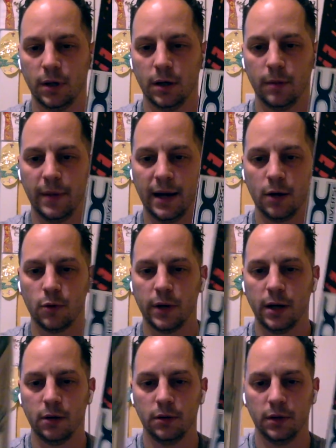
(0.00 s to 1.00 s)

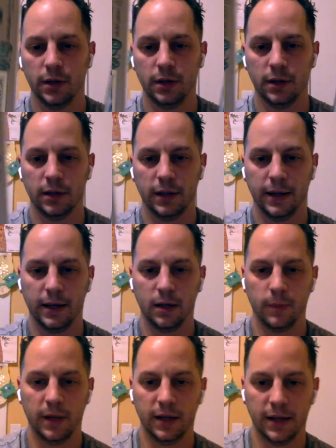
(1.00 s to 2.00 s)
background, and then the
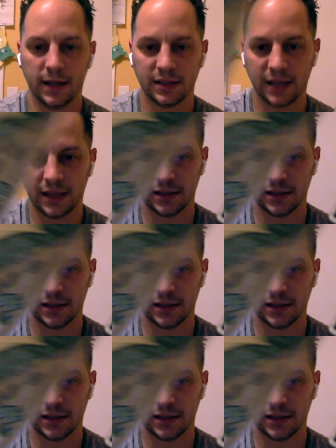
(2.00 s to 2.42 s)
Animaniacs